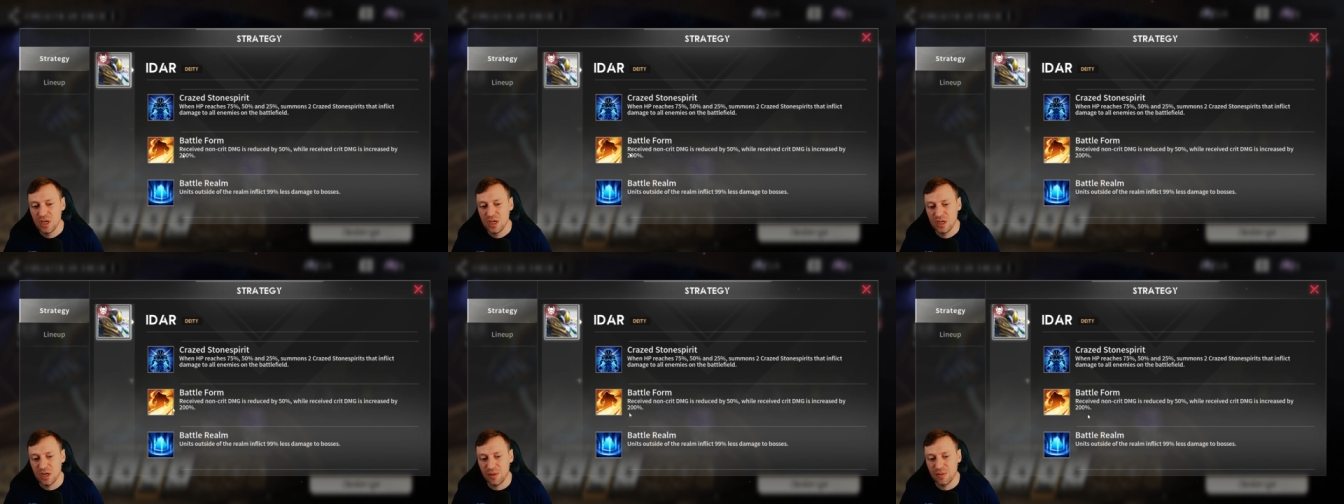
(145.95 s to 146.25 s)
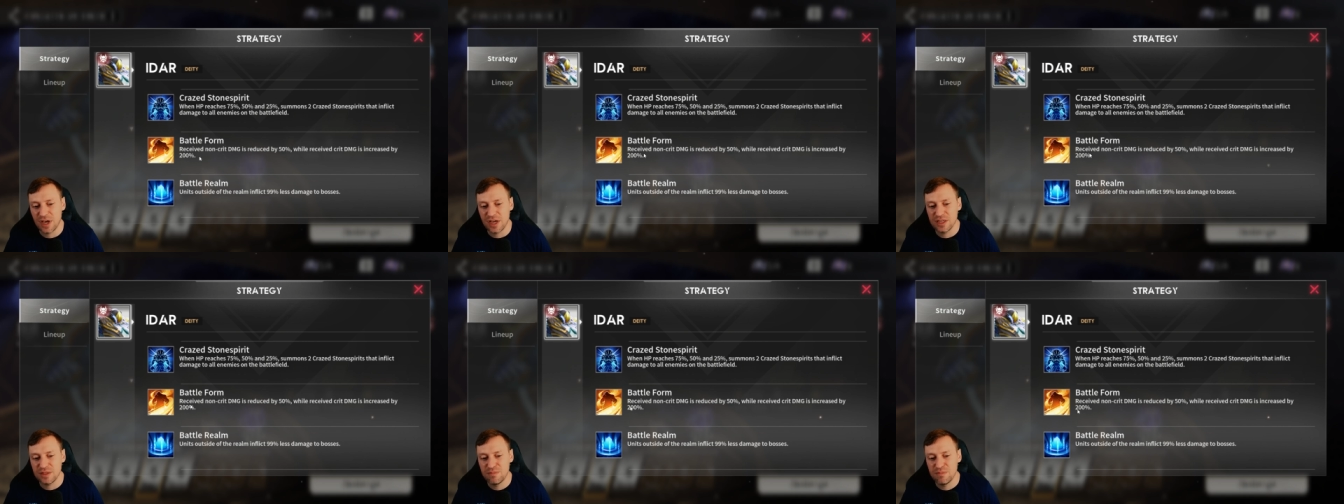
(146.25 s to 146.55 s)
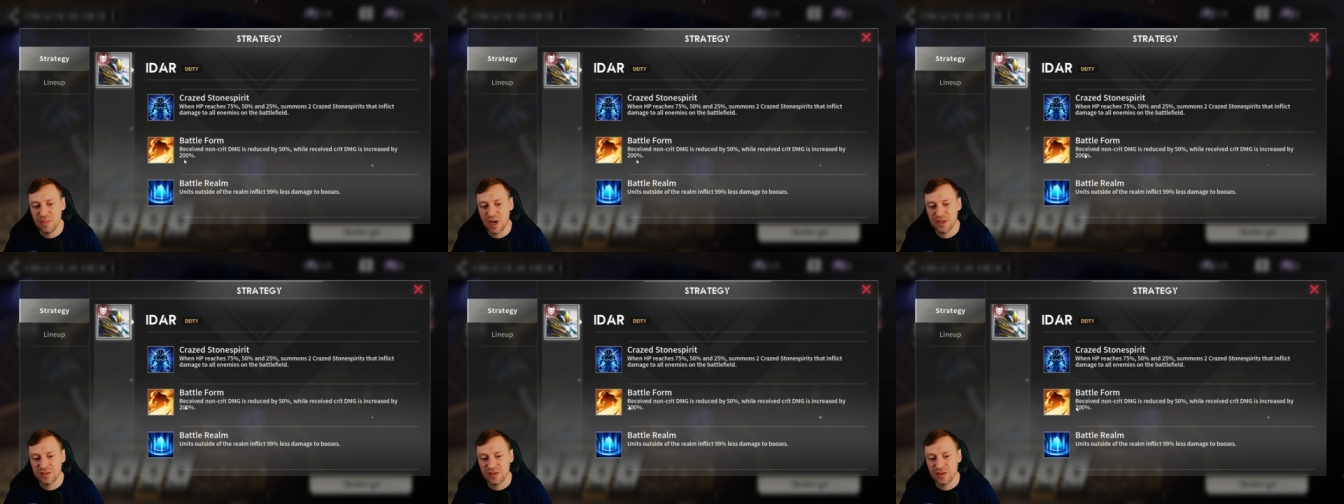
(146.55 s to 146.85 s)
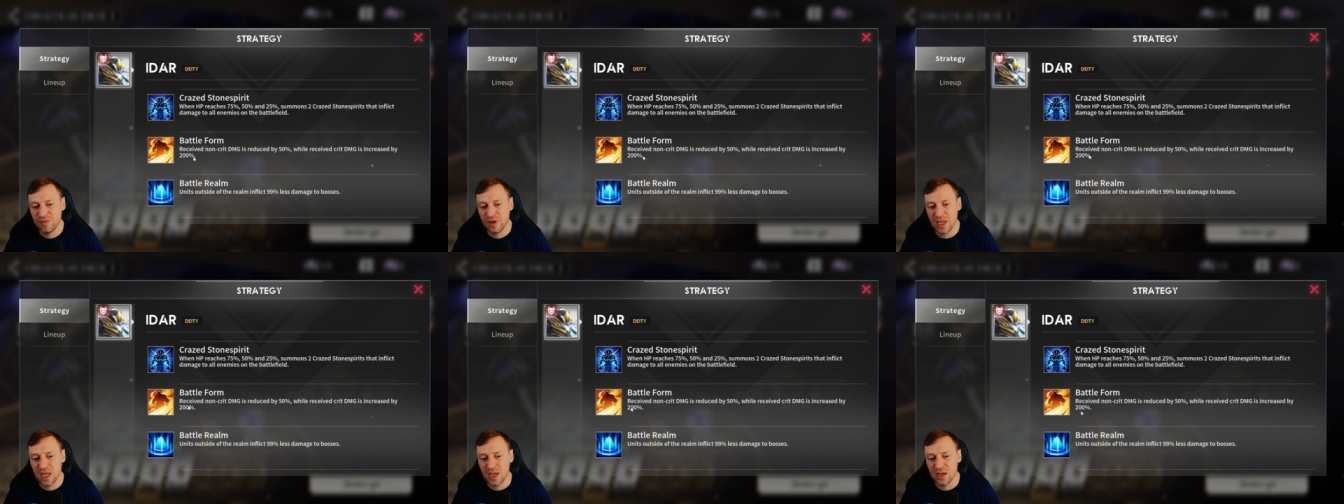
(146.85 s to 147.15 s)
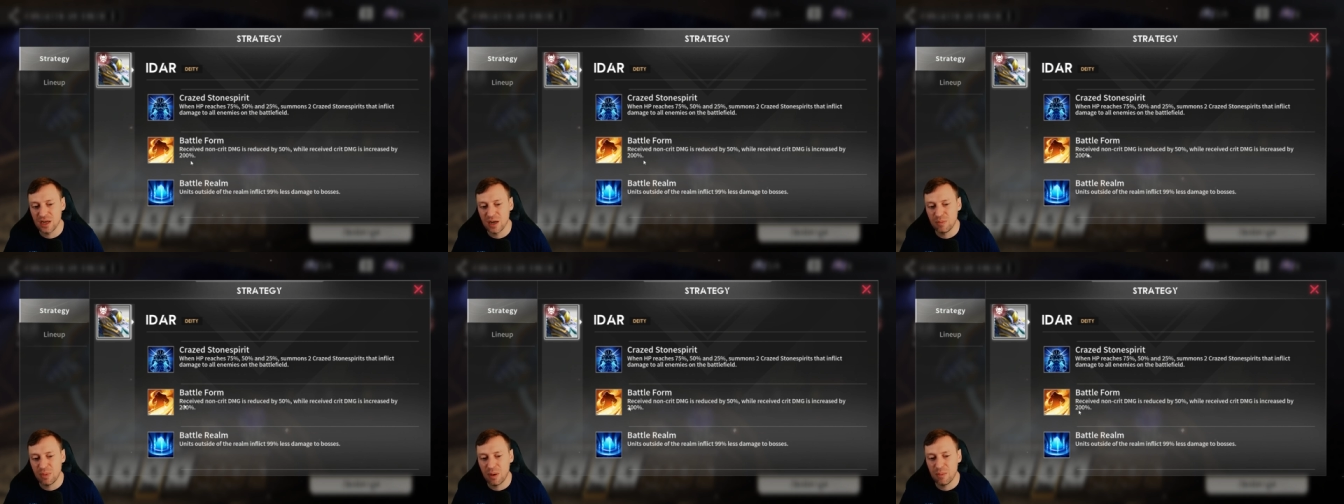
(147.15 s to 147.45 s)
You know, that is massively
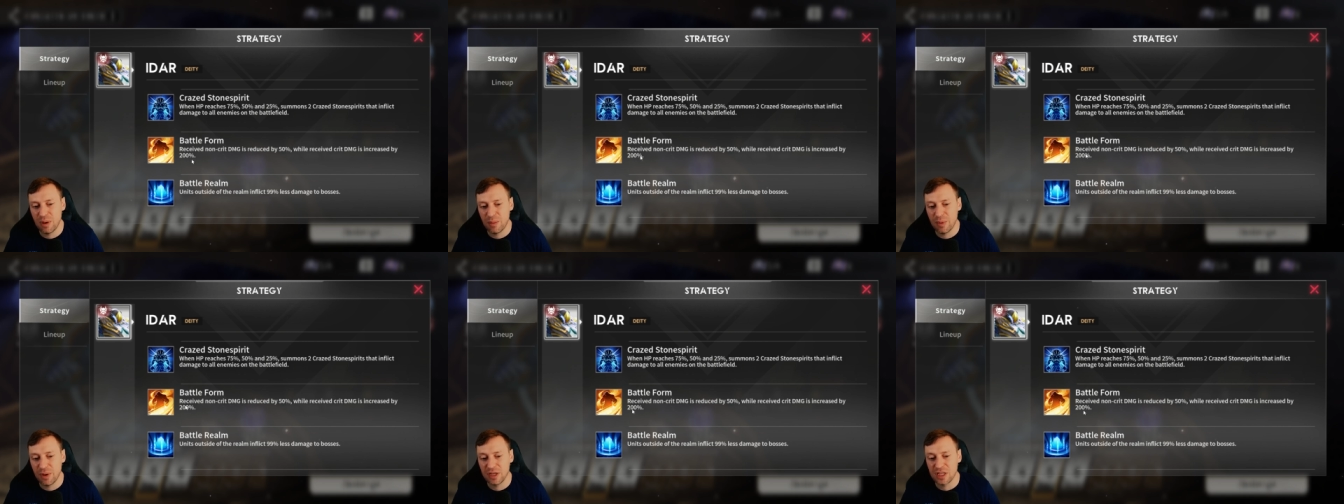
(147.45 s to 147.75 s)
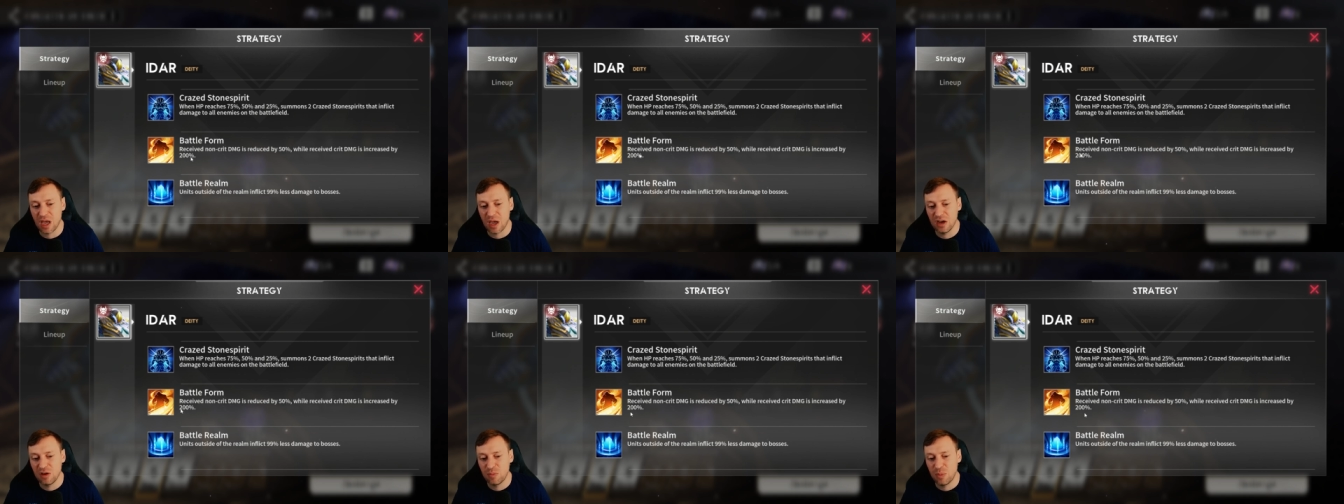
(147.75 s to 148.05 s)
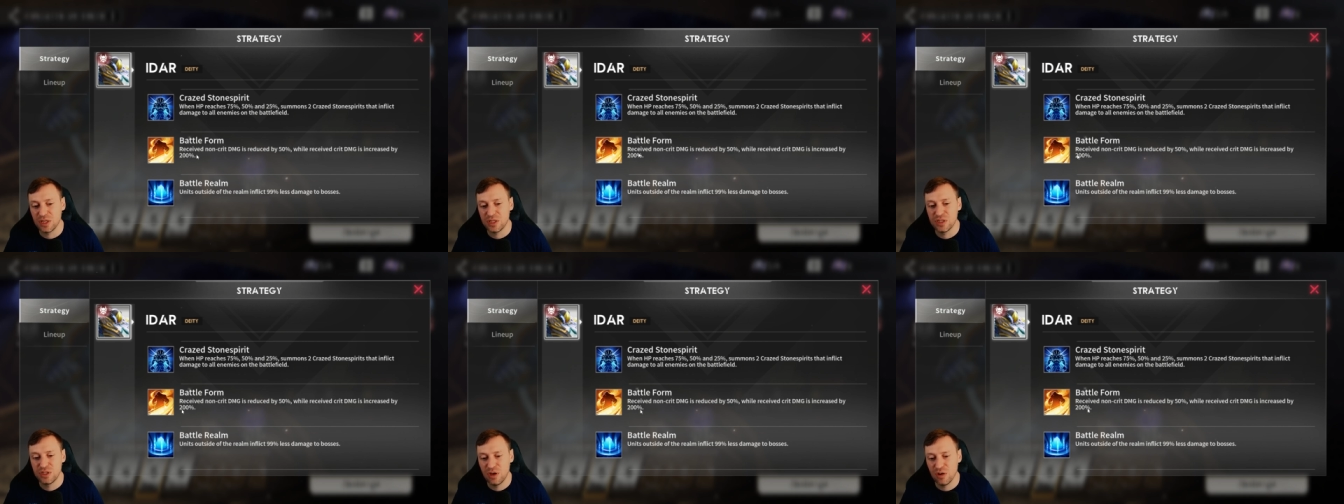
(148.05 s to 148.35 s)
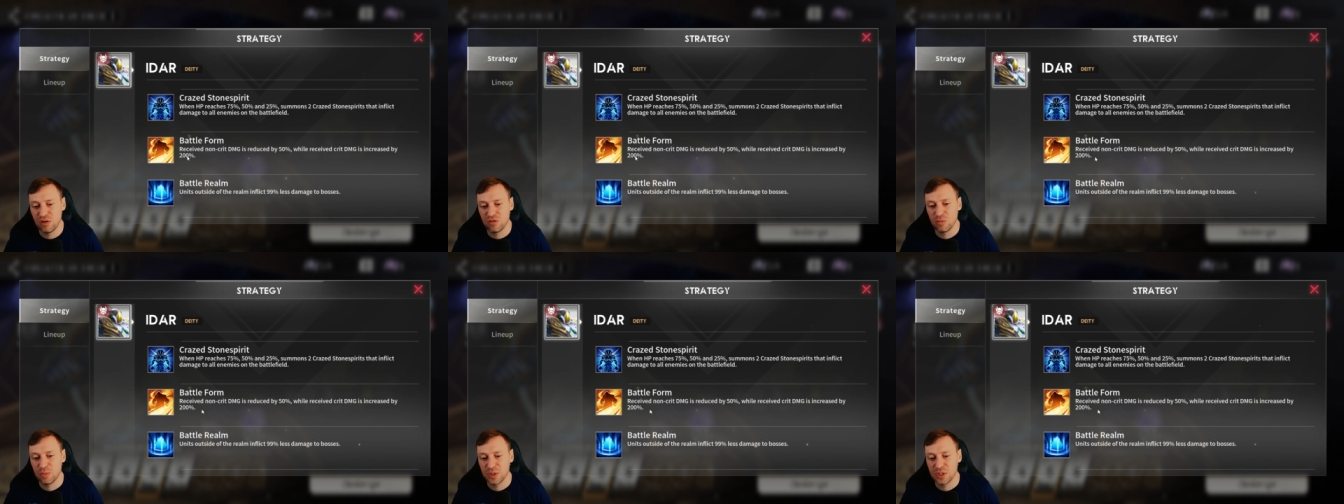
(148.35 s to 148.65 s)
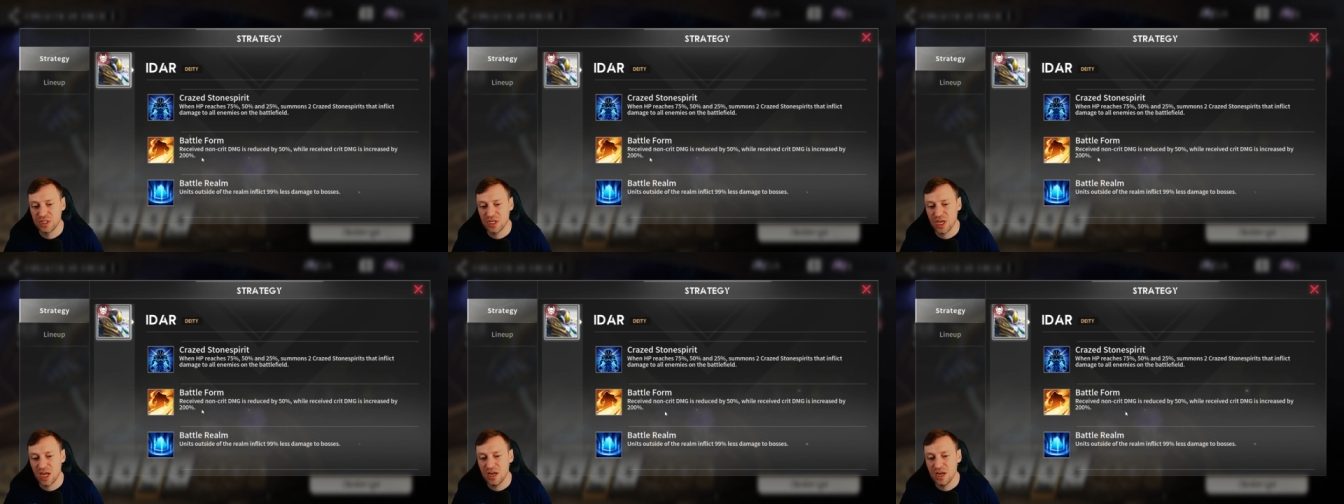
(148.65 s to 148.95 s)
going to bump up our damage by two hundred
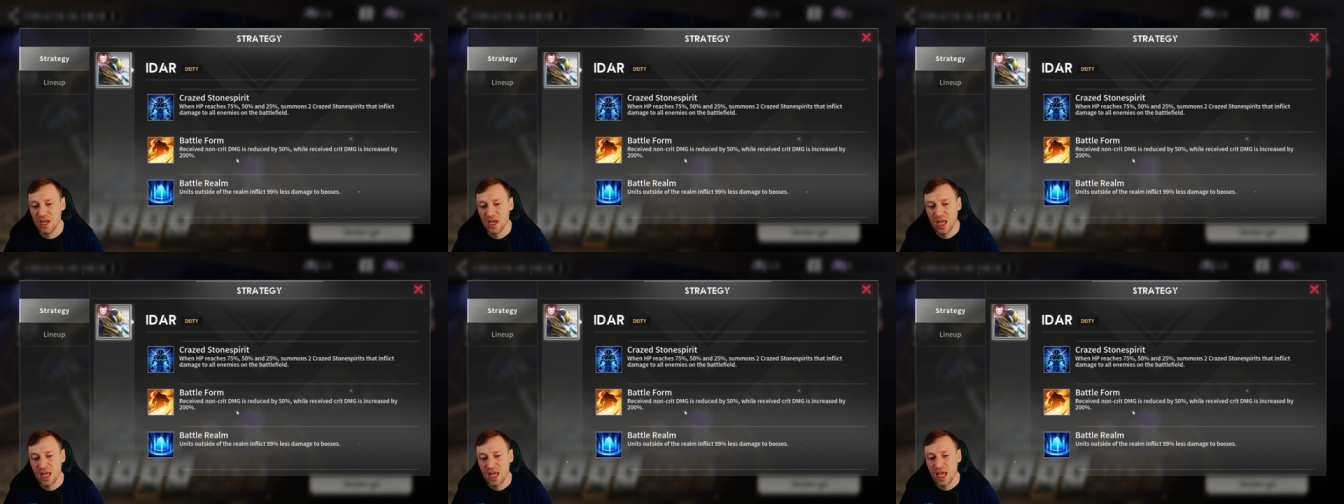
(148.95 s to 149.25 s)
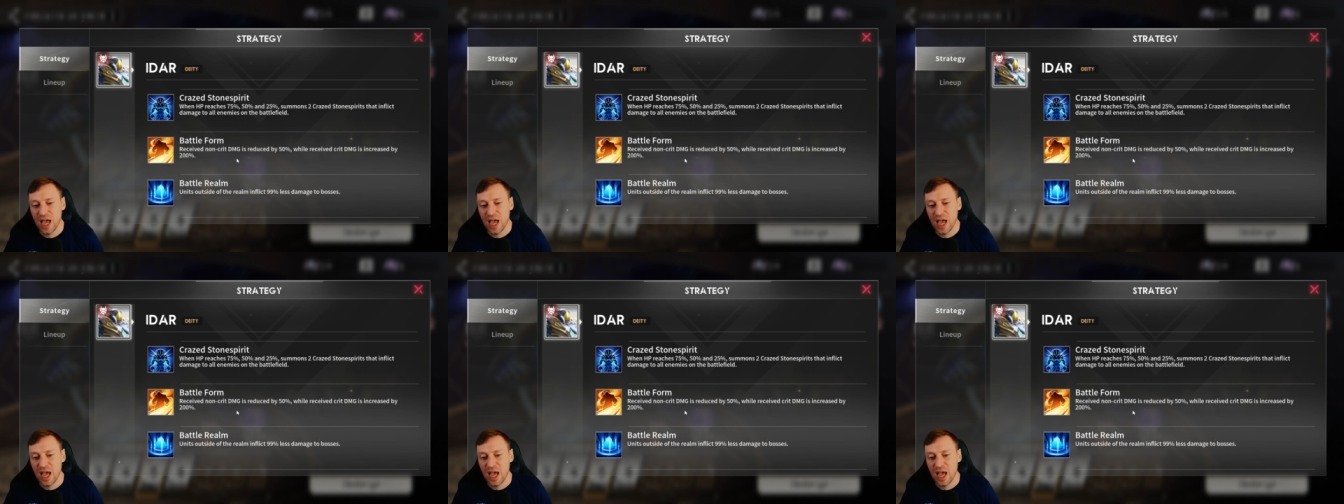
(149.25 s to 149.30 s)
percent.